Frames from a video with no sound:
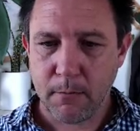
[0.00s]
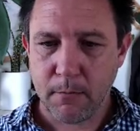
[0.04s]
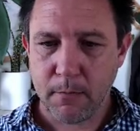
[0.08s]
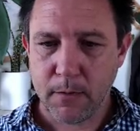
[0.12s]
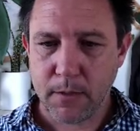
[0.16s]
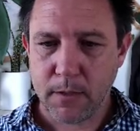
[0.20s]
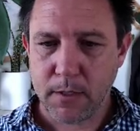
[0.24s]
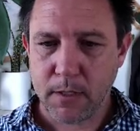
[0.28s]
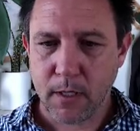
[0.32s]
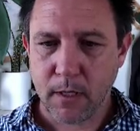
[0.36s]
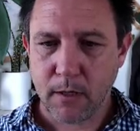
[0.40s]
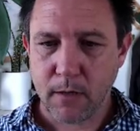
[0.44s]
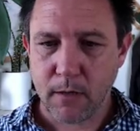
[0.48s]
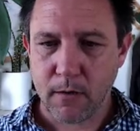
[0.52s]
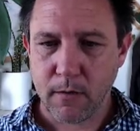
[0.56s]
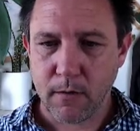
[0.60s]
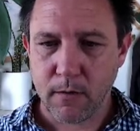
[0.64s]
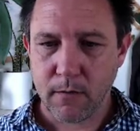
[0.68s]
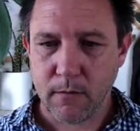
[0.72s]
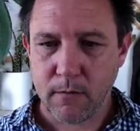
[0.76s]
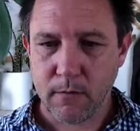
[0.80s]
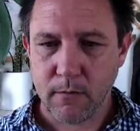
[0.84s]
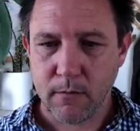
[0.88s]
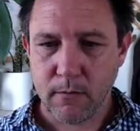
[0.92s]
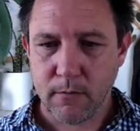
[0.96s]
So
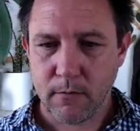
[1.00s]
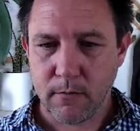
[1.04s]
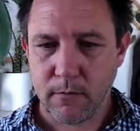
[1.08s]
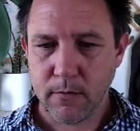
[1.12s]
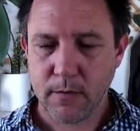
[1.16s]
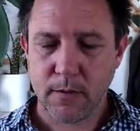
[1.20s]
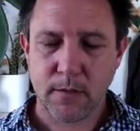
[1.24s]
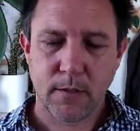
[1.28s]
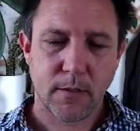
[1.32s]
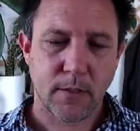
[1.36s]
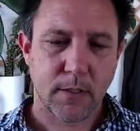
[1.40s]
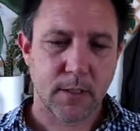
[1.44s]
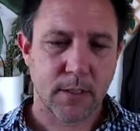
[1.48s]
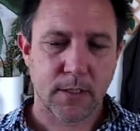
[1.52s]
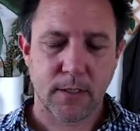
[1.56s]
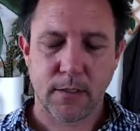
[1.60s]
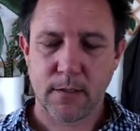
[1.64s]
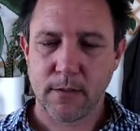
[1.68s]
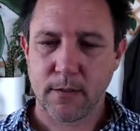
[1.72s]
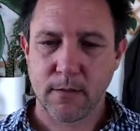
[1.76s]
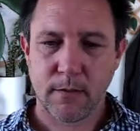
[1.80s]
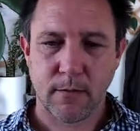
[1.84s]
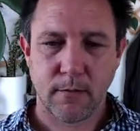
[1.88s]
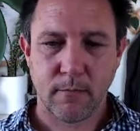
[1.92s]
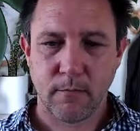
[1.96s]
it's
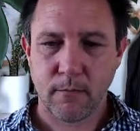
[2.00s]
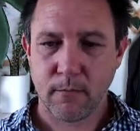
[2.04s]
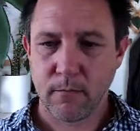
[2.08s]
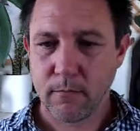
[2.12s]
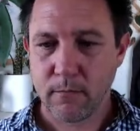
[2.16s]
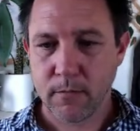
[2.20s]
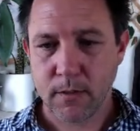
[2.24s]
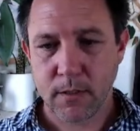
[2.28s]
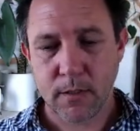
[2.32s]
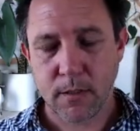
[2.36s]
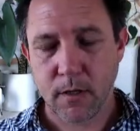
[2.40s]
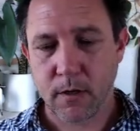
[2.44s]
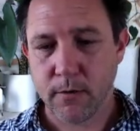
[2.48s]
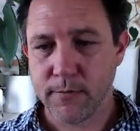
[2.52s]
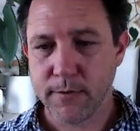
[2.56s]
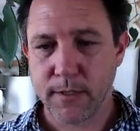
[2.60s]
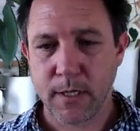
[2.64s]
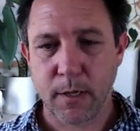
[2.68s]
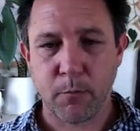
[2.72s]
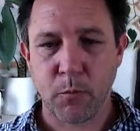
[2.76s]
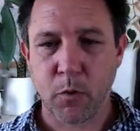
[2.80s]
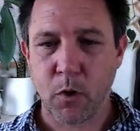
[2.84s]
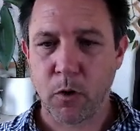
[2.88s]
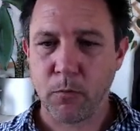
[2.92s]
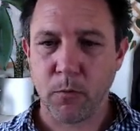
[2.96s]
just solves
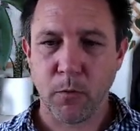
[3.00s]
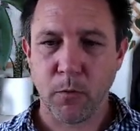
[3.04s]
that problem